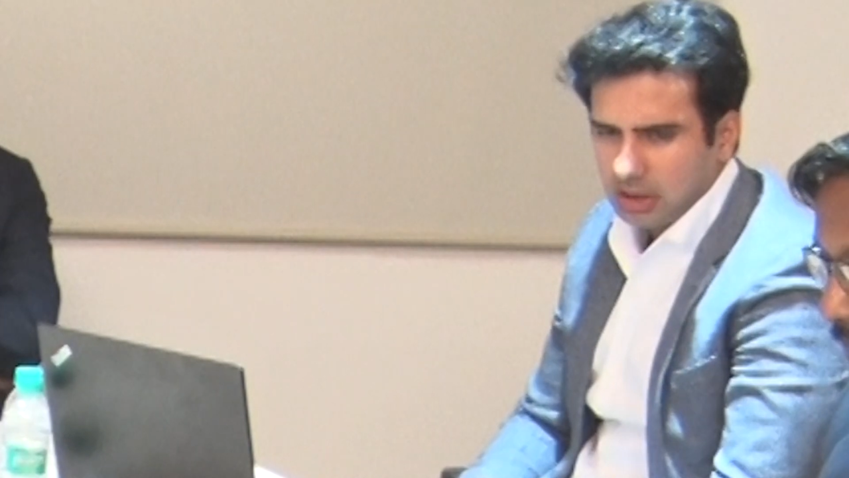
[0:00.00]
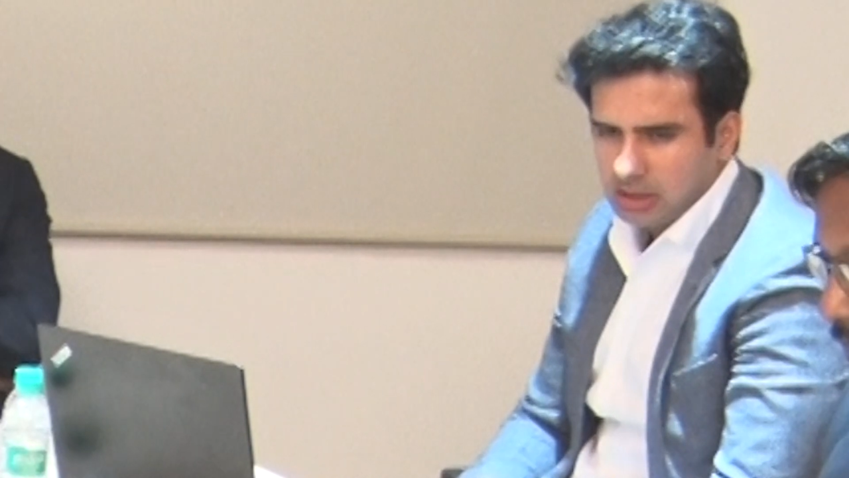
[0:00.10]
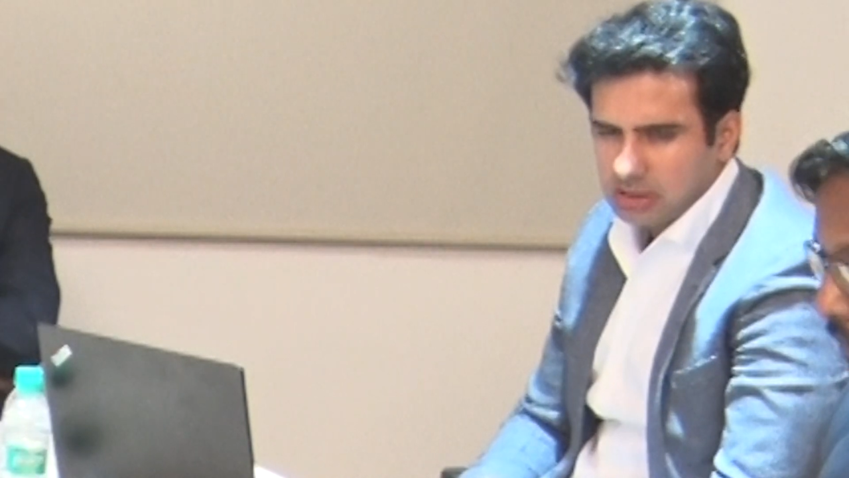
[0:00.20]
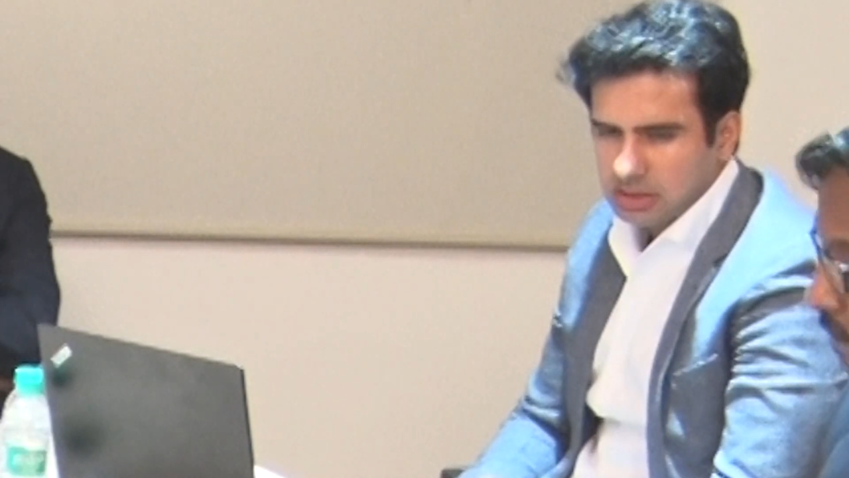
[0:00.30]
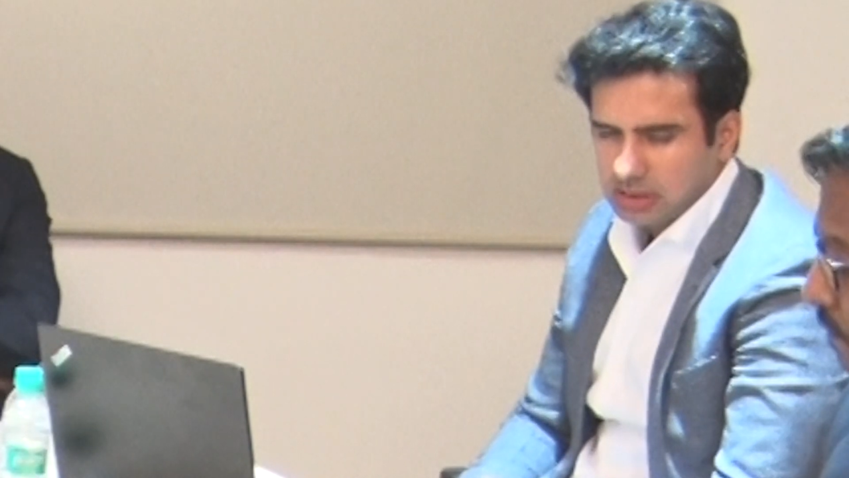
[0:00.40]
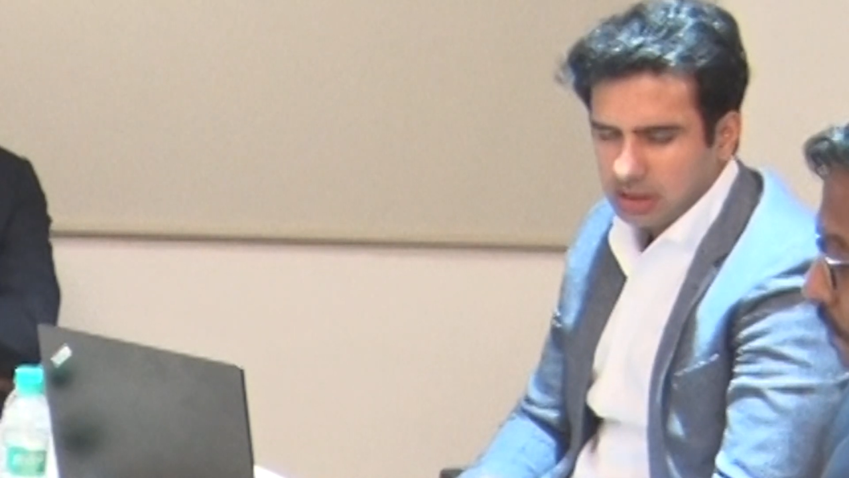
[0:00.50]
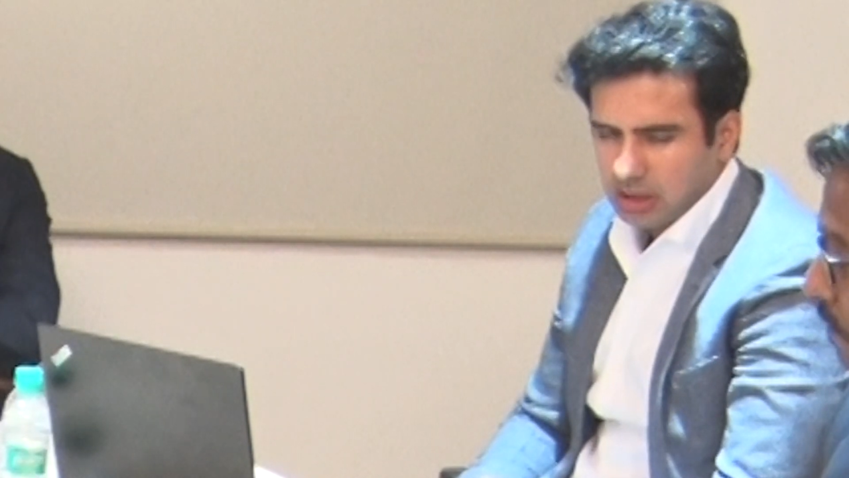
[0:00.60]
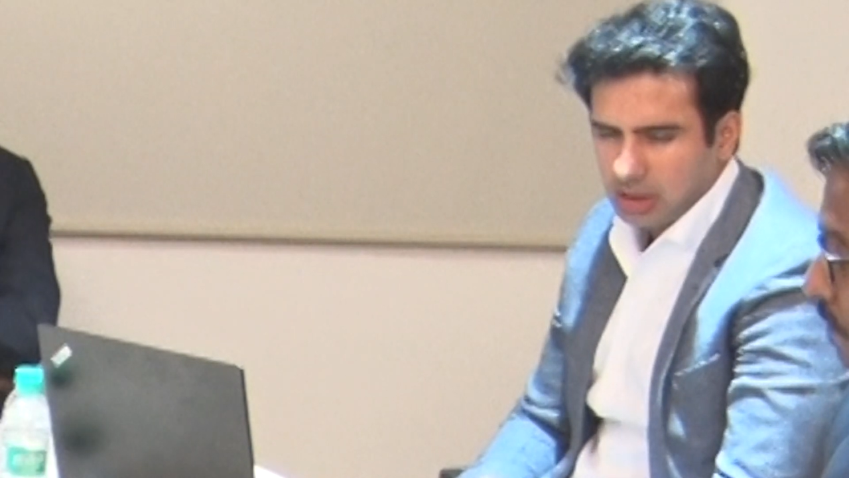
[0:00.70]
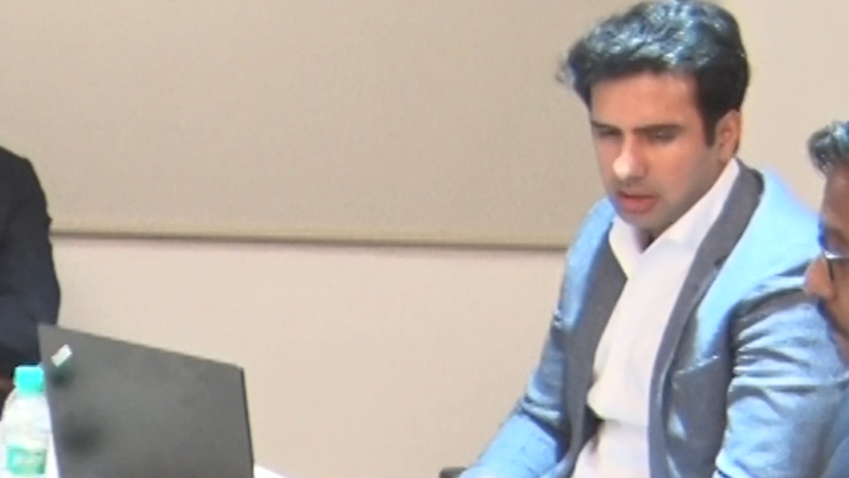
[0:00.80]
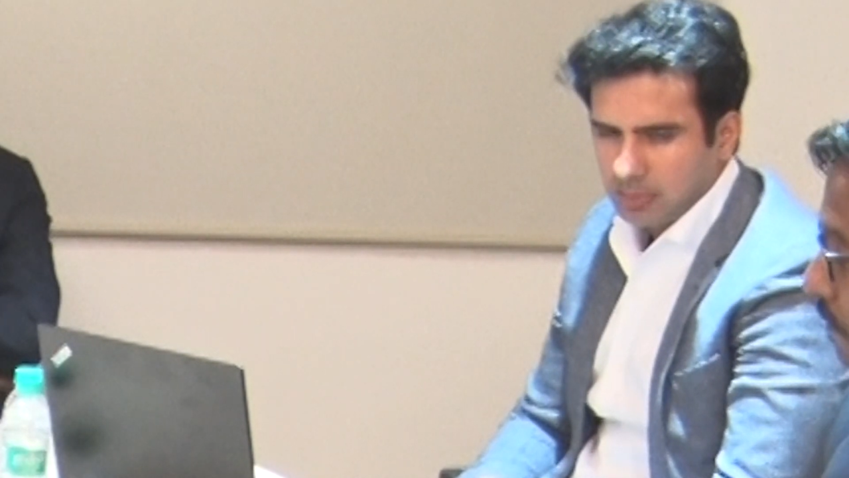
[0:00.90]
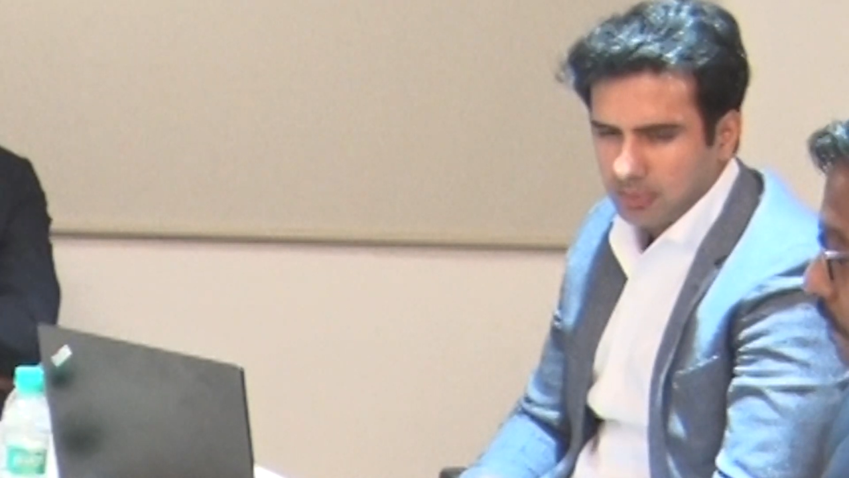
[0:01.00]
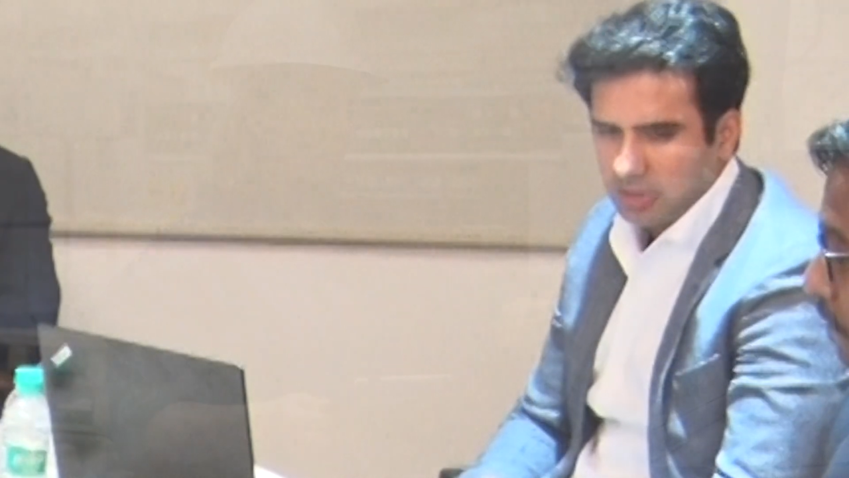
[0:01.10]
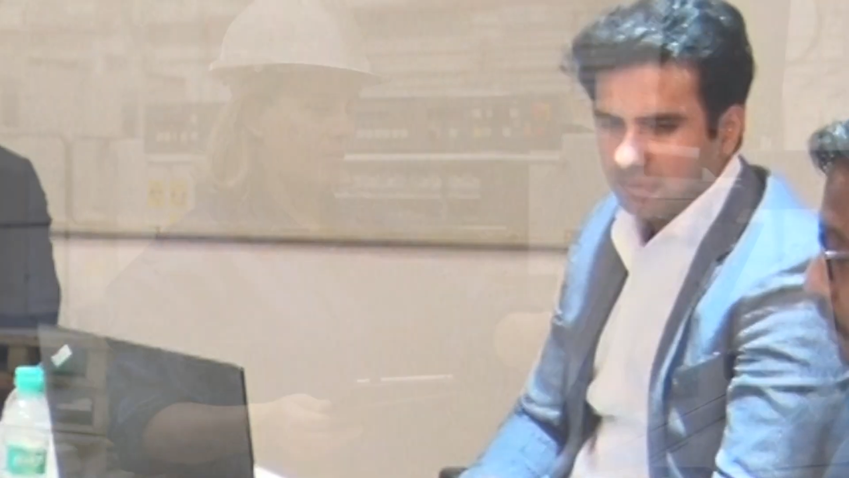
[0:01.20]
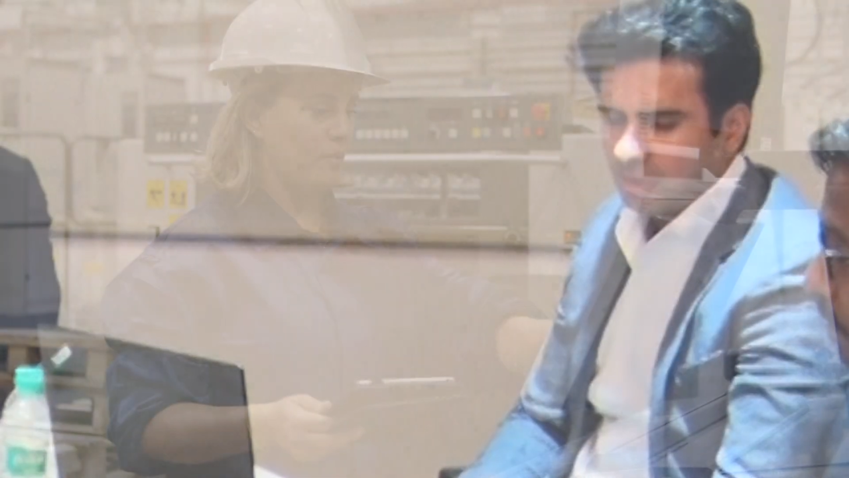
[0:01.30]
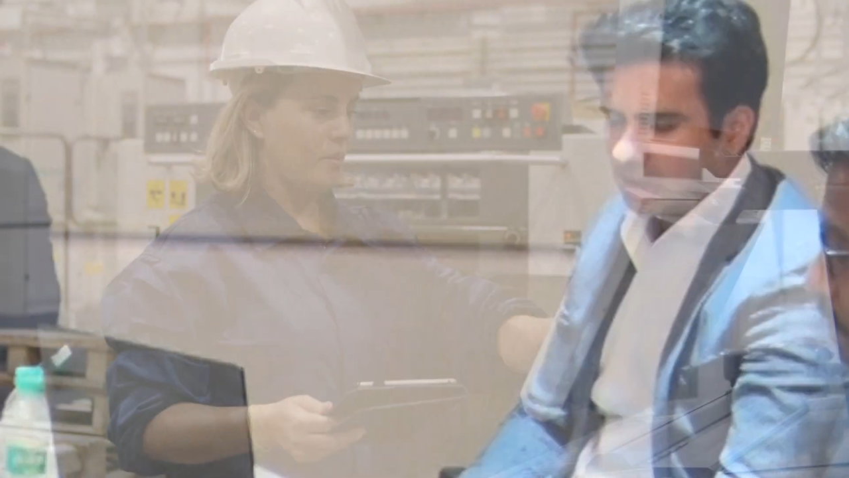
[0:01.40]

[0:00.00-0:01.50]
is if you